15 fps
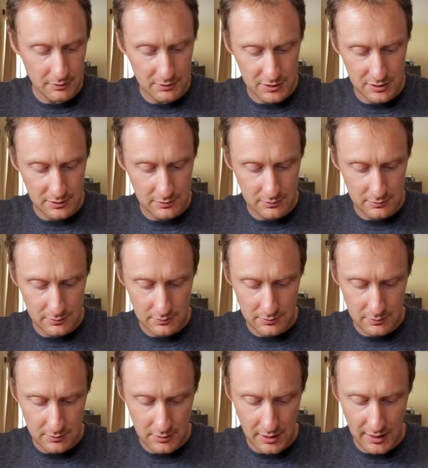It wasn't
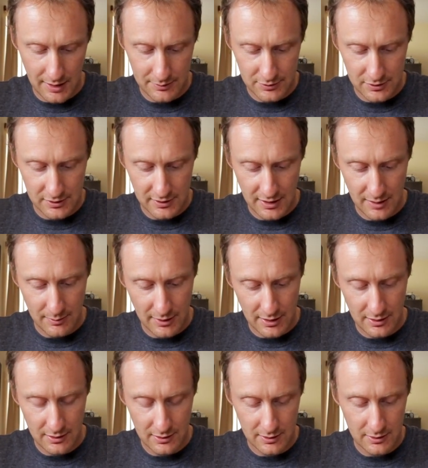an absolute
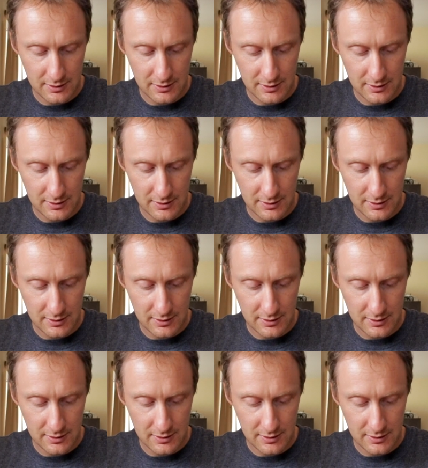nightmare.